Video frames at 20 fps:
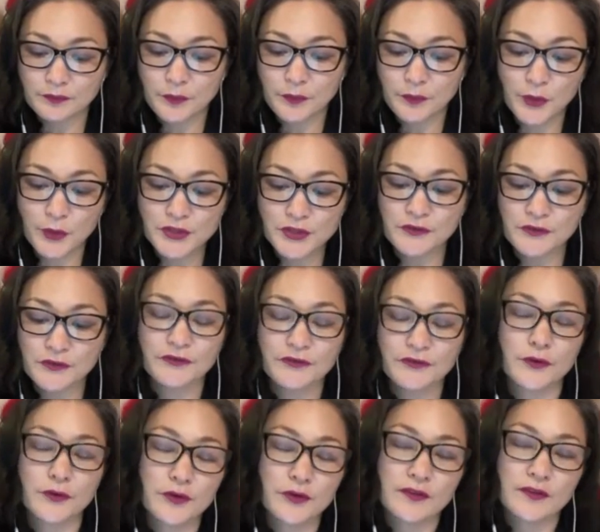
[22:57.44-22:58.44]
Persian
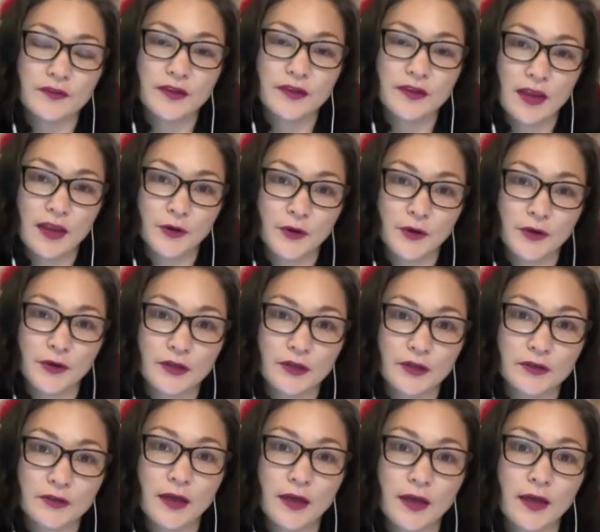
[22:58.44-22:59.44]
food in the
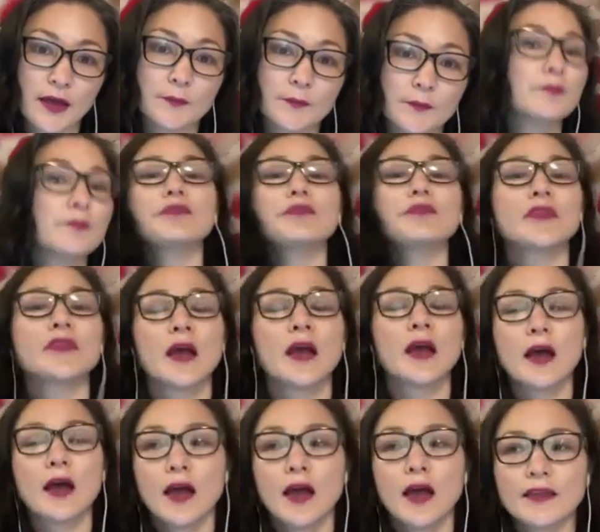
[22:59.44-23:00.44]
neighborhood.
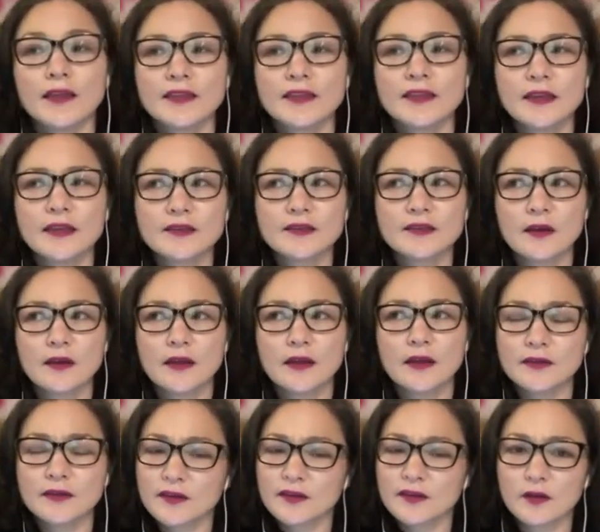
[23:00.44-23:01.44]
I think
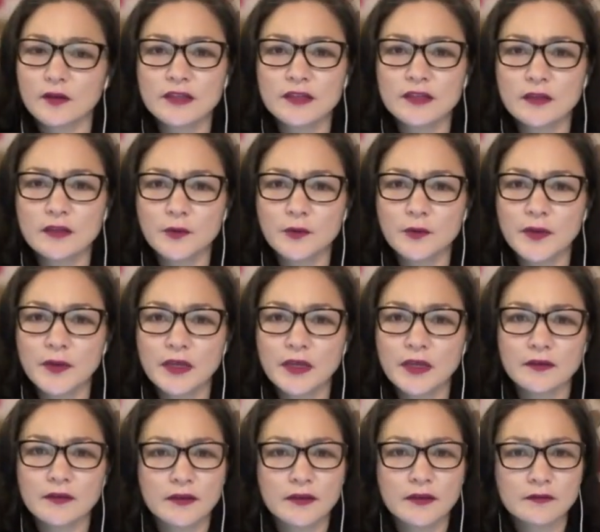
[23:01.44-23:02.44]
is it called Little
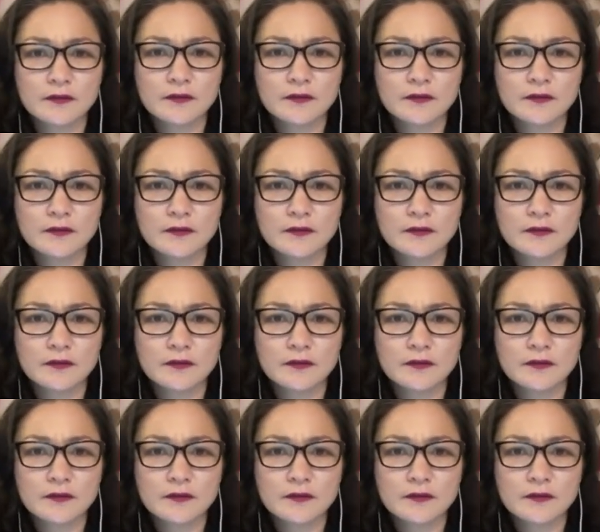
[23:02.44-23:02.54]
Armenia, the